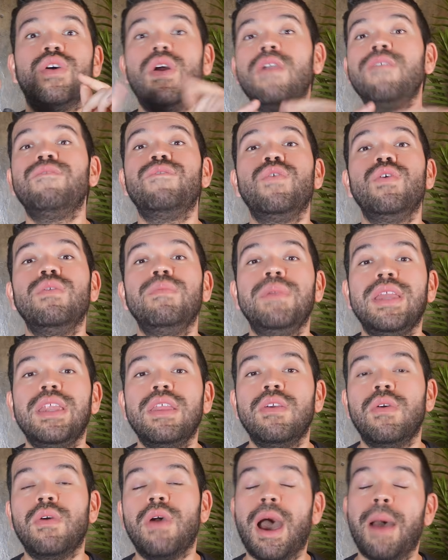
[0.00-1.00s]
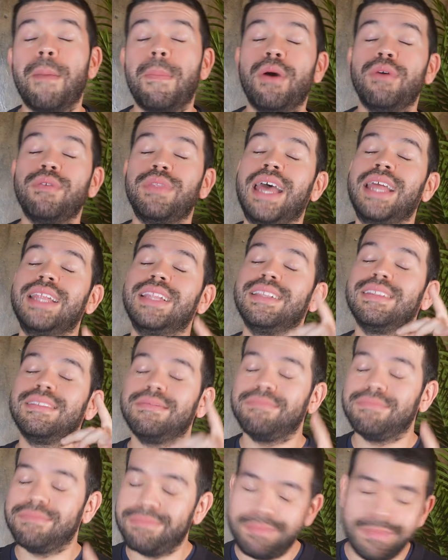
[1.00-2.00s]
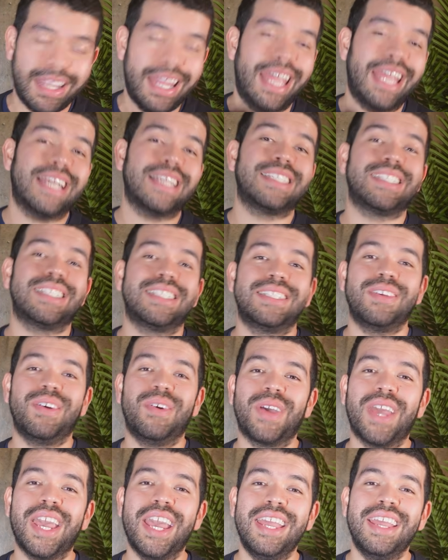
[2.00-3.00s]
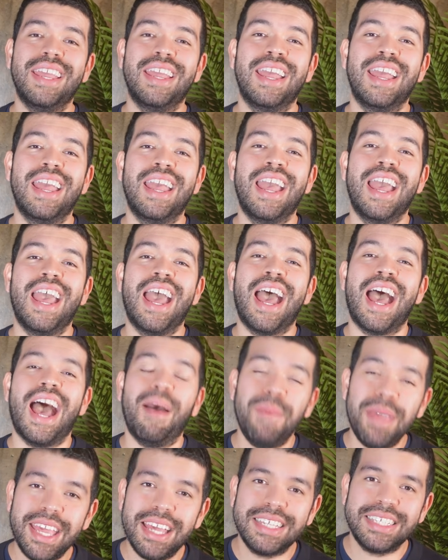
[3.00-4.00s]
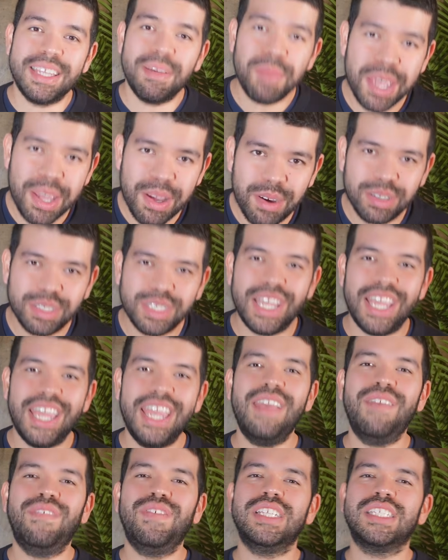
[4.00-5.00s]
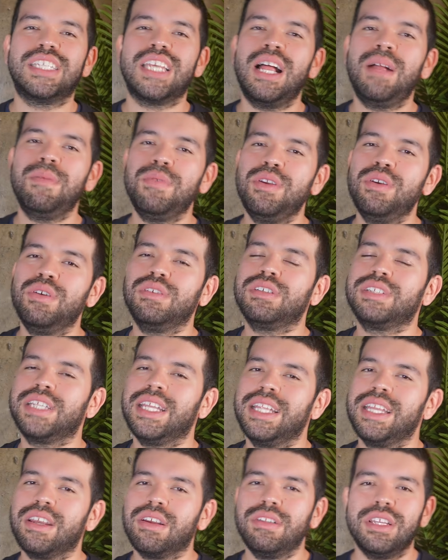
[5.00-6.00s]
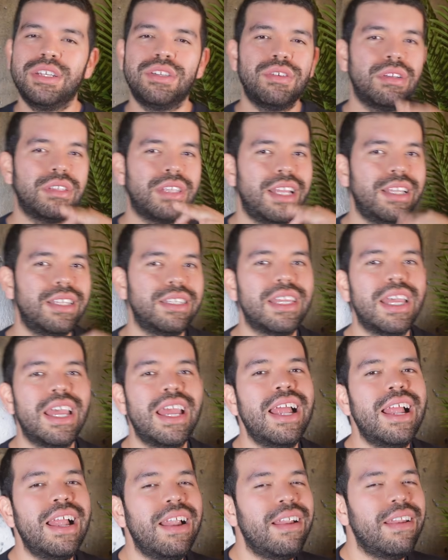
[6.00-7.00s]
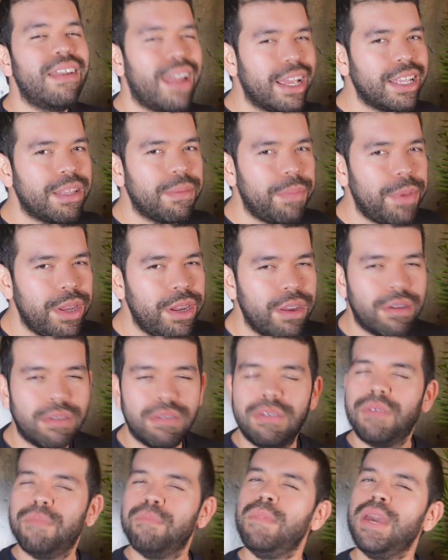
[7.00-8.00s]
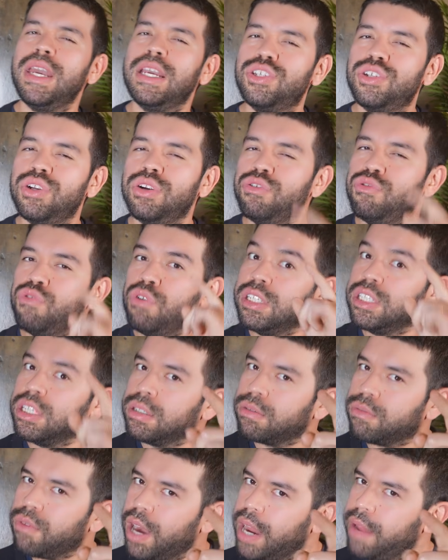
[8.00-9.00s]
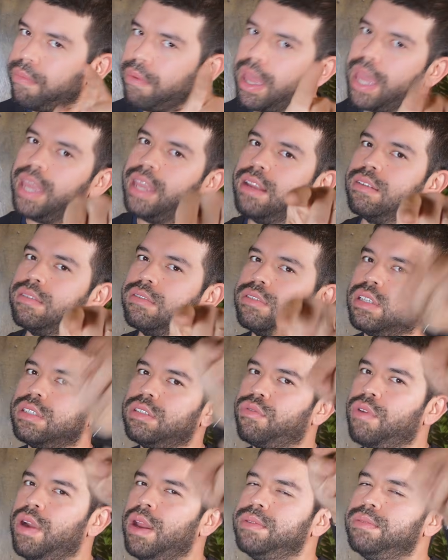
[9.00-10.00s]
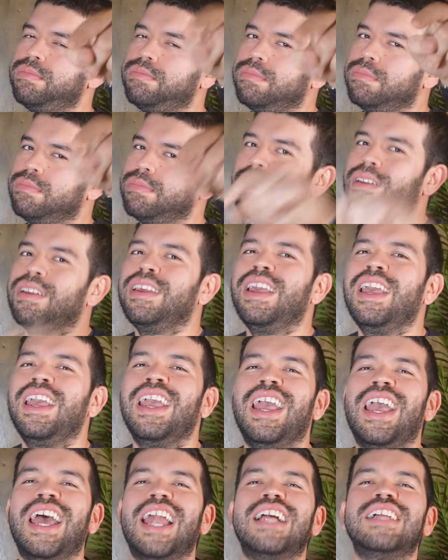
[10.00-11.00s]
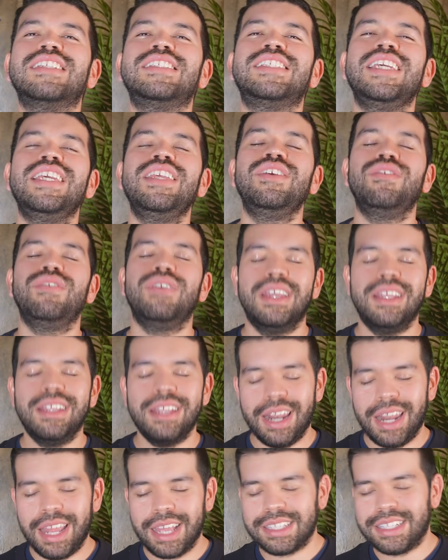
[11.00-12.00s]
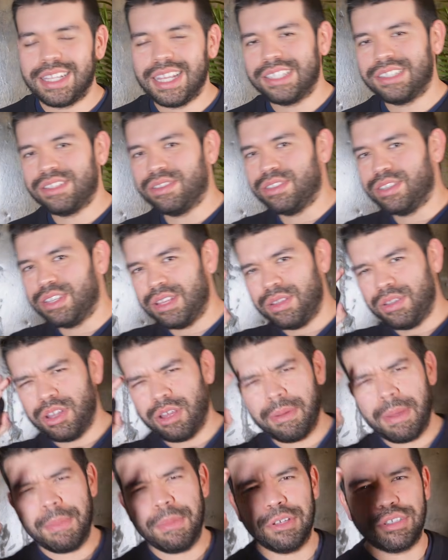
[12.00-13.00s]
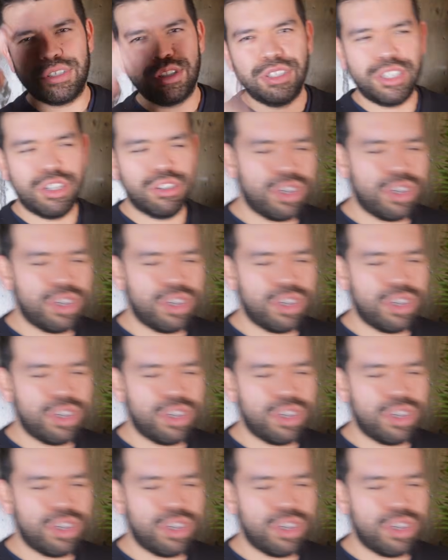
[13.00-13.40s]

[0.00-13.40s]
our full video about that next, okay? Amigas y amigos, if this helped you understand the conditional tense, like the video. Make sure you're subscribed. Hey, subscribe. And I'll see you in the next lesson. Nos vemos. Chao,